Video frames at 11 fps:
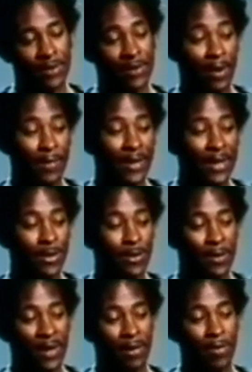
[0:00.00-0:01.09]
It's not my nature to
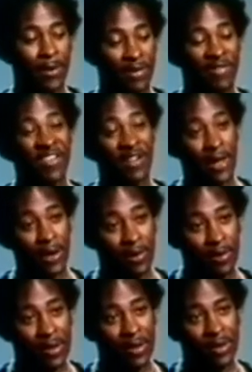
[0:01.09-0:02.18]
be angry, but I feel
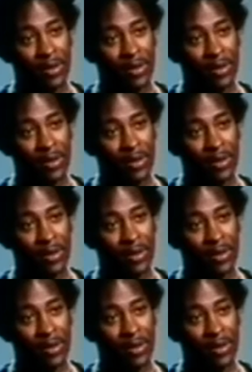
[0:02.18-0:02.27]
angry.